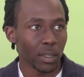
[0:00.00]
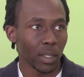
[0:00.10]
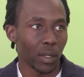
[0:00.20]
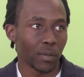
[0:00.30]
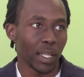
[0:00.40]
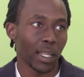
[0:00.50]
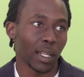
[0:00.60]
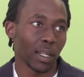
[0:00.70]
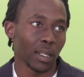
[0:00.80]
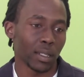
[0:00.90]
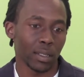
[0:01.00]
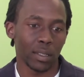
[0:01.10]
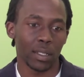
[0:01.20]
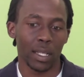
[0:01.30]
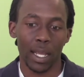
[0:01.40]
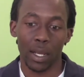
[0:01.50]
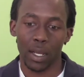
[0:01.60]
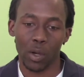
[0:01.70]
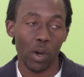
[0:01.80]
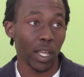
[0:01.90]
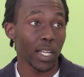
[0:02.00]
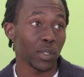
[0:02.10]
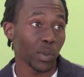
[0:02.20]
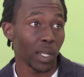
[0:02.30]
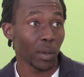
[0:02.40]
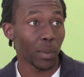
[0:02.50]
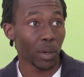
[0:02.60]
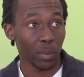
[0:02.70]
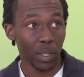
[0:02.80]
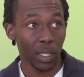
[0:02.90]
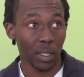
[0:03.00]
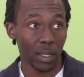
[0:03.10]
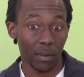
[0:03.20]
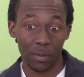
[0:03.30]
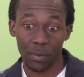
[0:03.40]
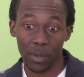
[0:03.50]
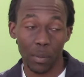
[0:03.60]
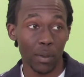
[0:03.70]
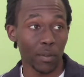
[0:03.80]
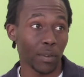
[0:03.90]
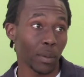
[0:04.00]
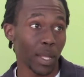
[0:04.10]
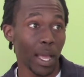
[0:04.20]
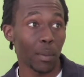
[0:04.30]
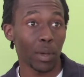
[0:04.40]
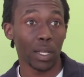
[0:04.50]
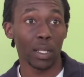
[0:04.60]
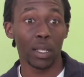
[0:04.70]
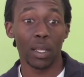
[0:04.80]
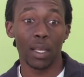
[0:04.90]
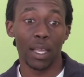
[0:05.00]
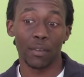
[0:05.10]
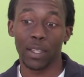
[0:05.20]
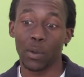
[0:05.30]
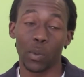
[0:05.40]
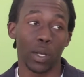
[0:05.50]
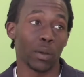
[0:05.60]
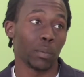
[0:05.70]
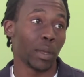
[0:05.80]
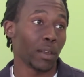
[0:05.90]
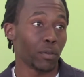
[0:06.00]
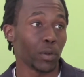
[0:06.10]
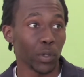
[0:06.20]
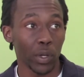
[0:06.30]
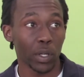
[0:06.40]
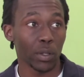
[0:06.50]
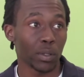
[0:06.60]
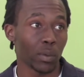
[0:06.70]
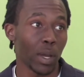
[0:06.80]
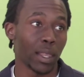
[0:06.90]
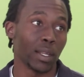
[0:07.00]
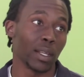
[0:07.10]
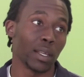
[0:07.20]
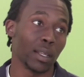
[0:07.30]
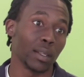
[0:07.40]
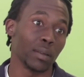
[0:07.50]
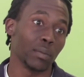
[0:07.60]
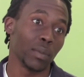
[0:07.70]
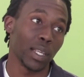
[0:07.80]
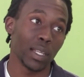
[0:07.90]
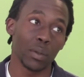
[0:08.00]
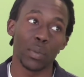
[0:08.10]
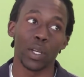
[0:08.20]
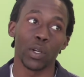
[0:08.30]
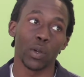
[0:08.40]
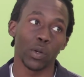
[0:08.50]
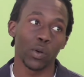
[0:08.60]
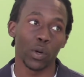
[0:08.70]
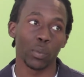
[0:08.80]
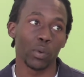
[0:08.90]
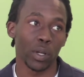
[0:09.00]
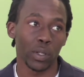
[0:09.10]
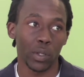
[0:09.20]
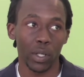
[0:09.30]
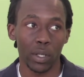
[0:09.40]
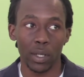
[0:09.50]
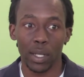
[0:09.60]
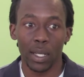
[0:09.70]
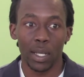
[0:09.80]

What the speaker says: You know, if they get a Caucasian would get a better plea if their family had money, if they went and paid for a lawyer, rather than me depending on a court-appointed lawyer.